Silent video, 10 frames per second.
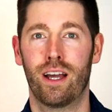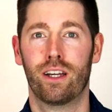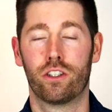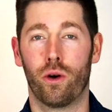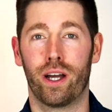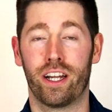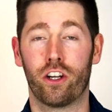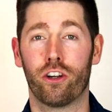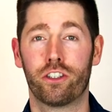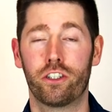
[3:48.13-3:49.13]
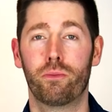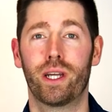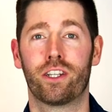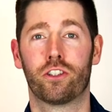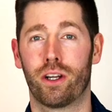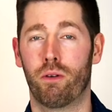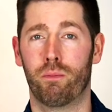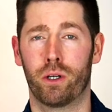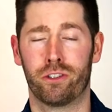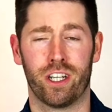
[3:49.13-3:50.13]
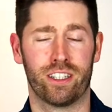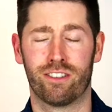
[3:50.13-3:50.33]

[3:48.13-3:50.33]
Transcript: So I encourage you to be extreme on both sides.